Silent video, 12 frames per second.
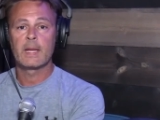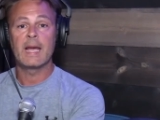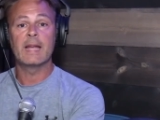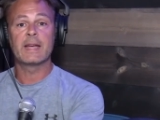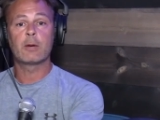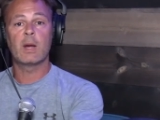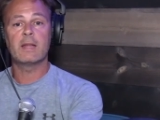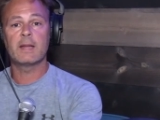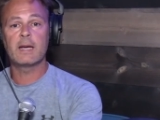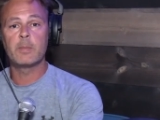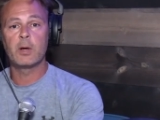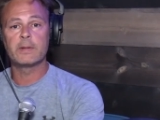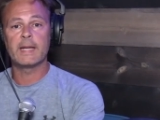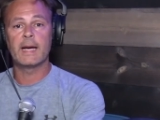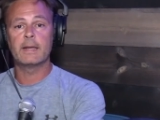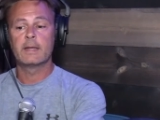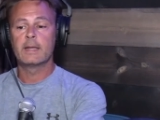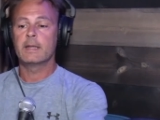And the great thing about
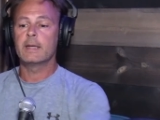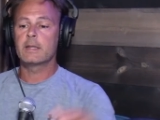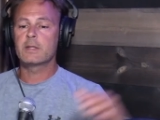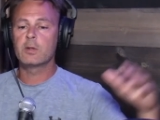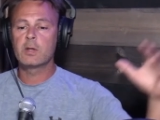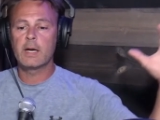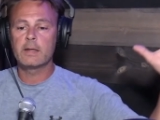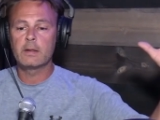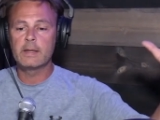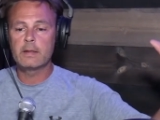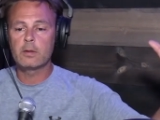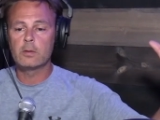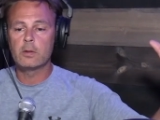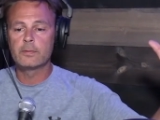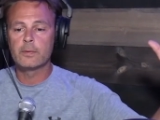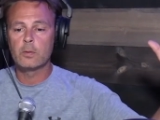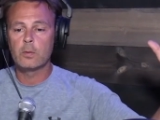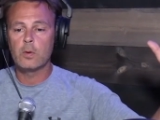that is you got lethal
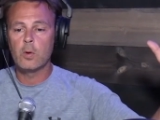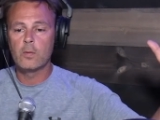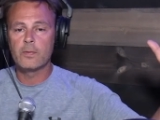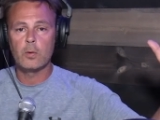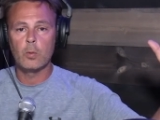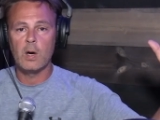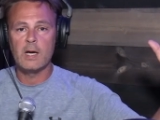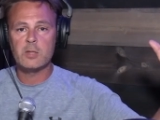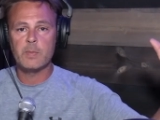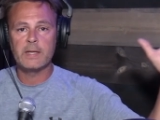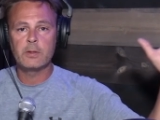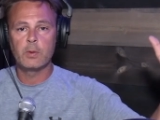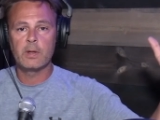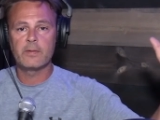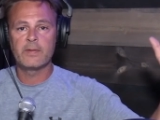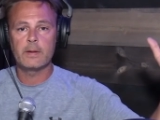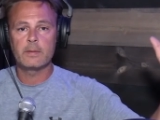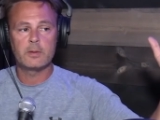overwatch by two
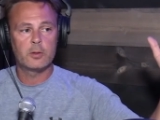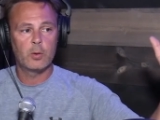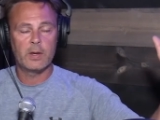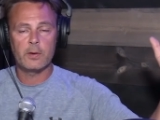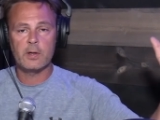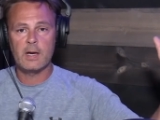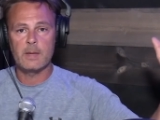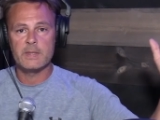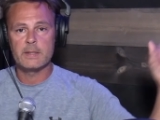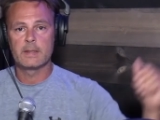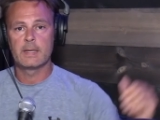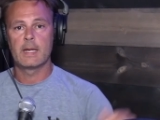other, two other cops.